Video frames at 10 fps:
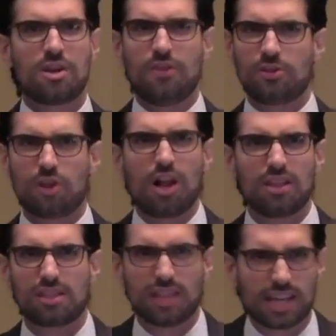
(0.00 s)
and there's all
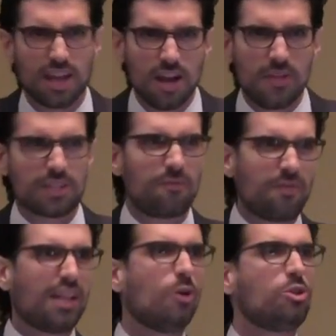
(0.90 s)
this like this
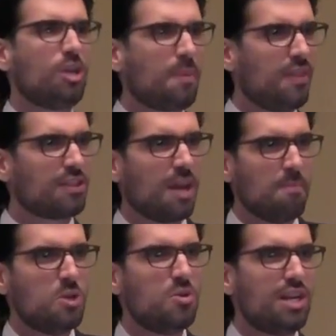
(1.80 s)
fellowship and this
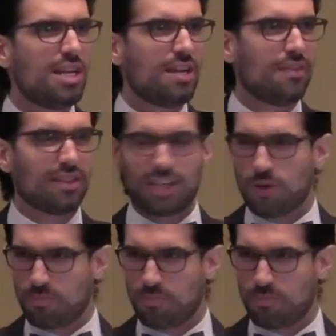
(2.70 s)
community, and like, you know,